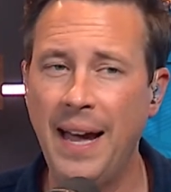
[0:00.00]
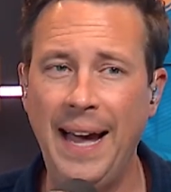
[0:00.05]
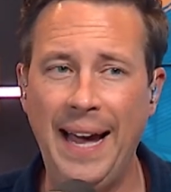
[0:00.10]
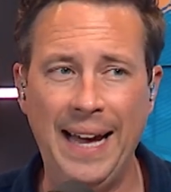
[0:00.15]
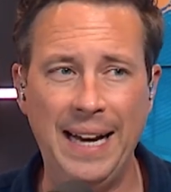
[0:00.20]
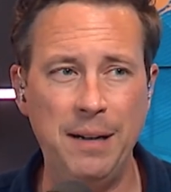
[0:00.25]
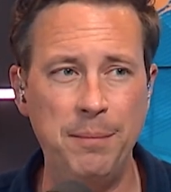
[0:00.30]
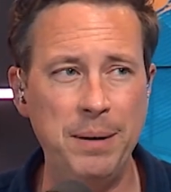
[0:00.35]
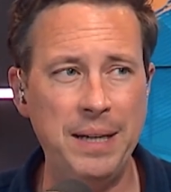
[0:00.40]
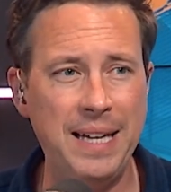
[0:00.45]

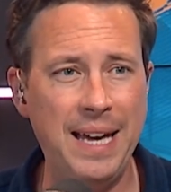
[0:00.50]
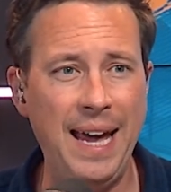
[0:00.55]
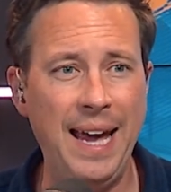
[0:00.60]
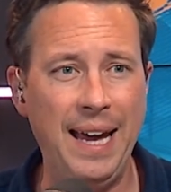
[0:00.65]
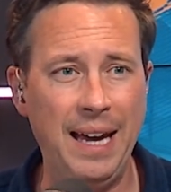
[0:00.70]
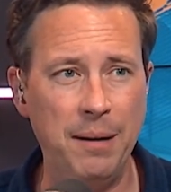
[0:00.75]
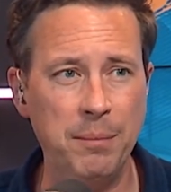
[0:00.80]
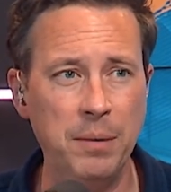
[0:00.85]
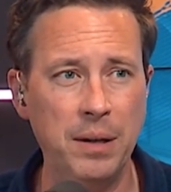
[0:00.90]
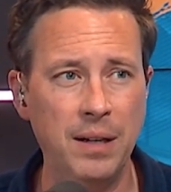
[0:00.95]
and he
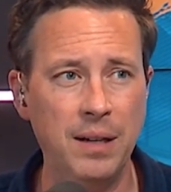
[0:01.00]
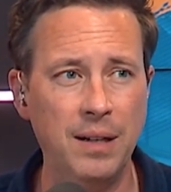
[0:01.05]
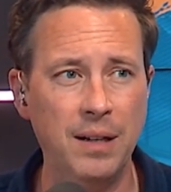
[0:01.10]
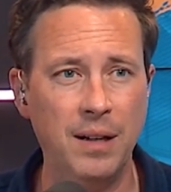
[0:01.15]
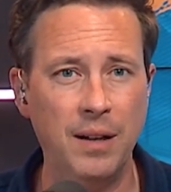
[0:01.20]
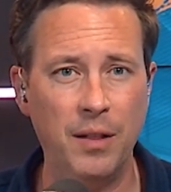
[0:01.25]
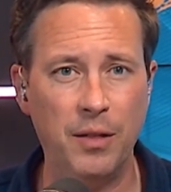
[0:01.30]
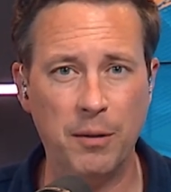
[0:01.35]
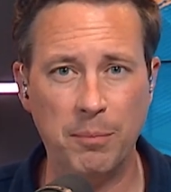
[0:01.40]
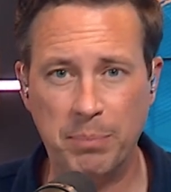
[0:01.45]
became
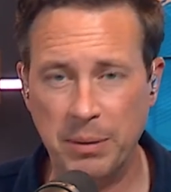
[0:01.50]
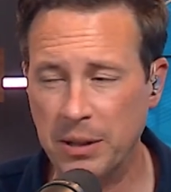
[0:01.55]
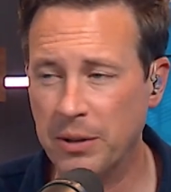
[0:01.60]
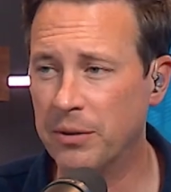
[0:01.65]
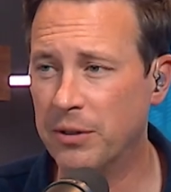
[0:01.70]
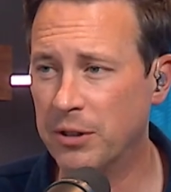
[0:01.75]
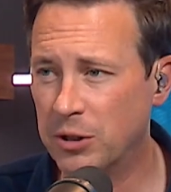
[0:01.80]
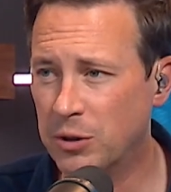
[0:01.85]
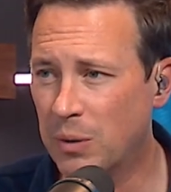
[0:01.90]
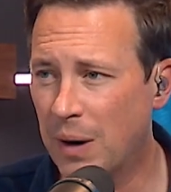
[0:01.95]
the
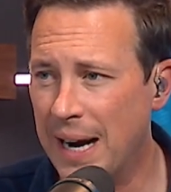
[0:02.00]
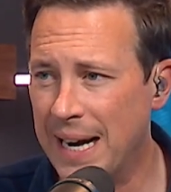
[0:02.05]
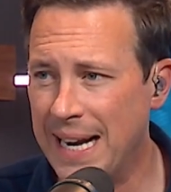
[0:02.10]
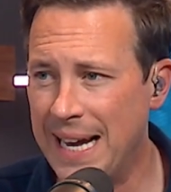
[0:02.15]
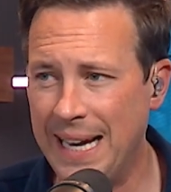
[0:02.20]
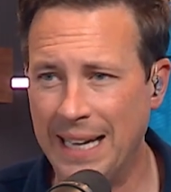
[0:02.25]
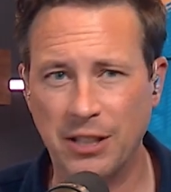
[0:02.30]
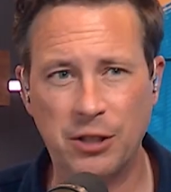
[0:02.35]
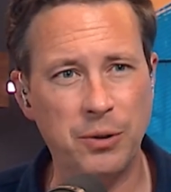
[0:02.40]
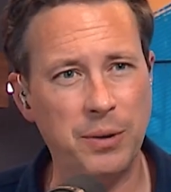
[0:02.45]
builder's right
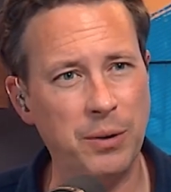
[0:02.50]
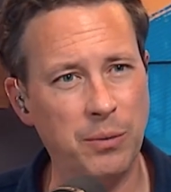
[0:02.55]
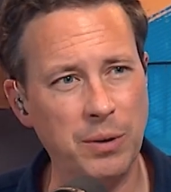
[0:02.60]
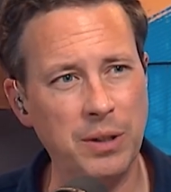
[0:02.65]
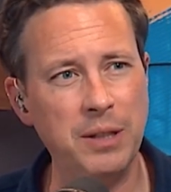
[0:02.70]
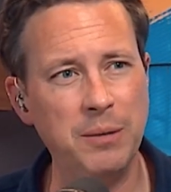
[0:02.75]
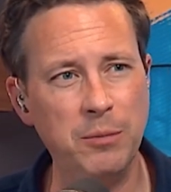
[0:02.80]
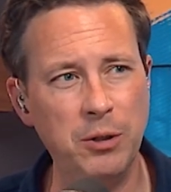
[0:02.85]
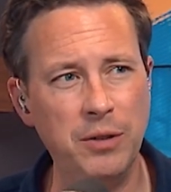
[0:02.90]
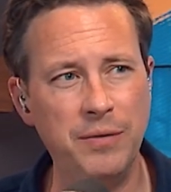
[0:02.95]
hand. So he
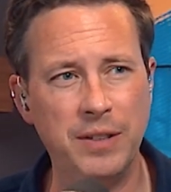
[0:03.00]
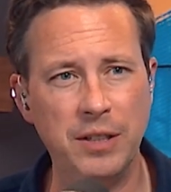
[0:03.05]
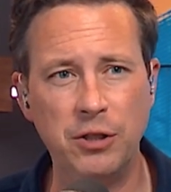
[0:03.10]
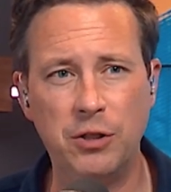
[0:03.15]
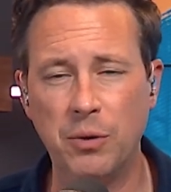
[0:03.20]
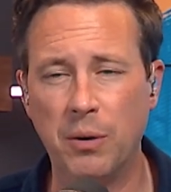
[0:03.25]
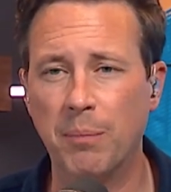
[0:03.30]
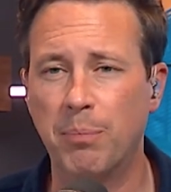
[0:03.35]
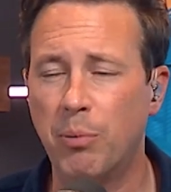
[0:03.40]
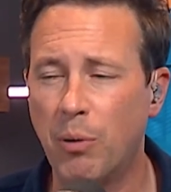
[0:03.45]
really moved
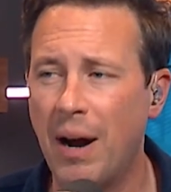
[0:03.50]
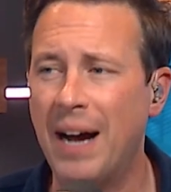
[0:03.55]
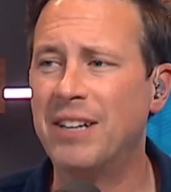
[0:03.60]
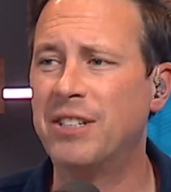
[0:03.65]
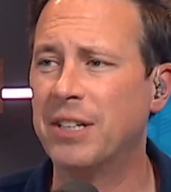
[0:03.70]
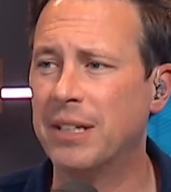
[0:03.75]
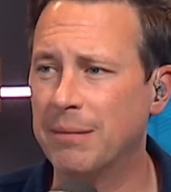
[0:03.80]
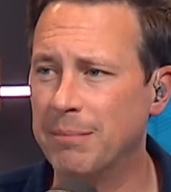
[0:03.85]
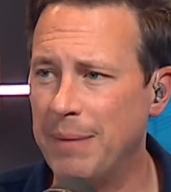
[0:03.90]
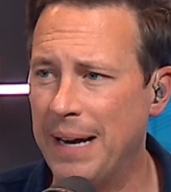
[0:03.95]
into a
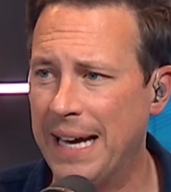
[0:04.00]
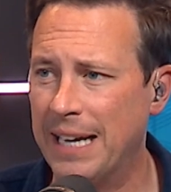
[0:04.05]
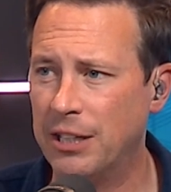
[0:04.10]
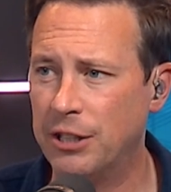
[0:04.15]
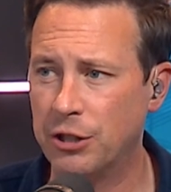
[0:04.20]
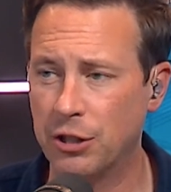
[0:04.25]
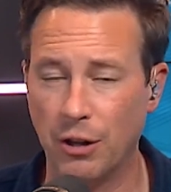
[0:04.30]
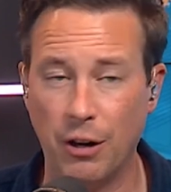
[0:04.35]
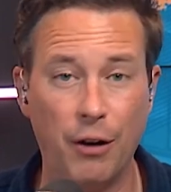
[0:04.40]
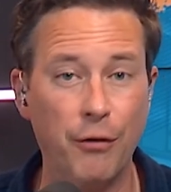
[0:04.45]
project
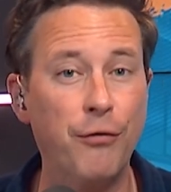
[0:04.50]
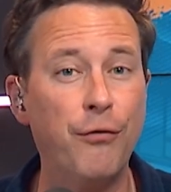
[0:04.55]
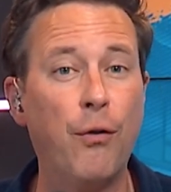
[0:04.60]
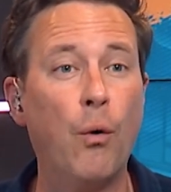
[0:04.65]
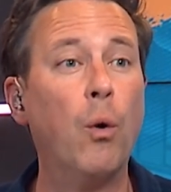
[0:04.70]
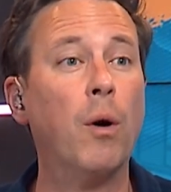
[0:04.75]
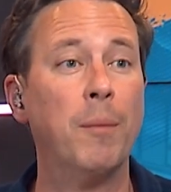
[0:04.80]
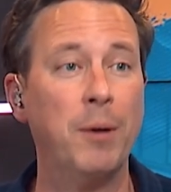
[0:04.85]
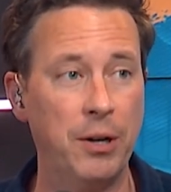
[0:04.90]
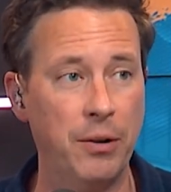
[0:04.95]
manager, a
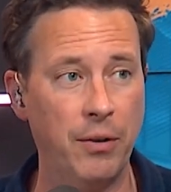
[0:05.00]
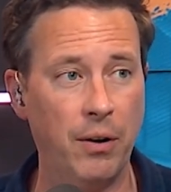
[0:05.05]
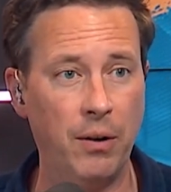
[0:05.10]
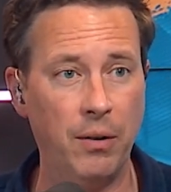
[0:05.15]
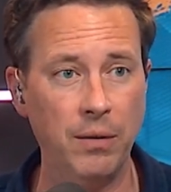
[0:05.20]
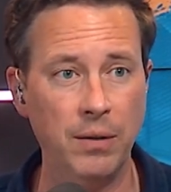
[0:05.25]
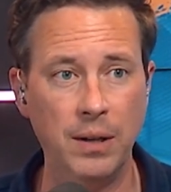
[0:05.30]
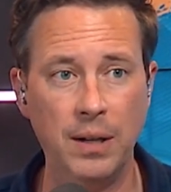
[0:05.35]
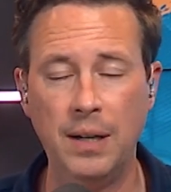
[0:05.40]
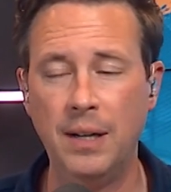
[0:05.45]
foreman role.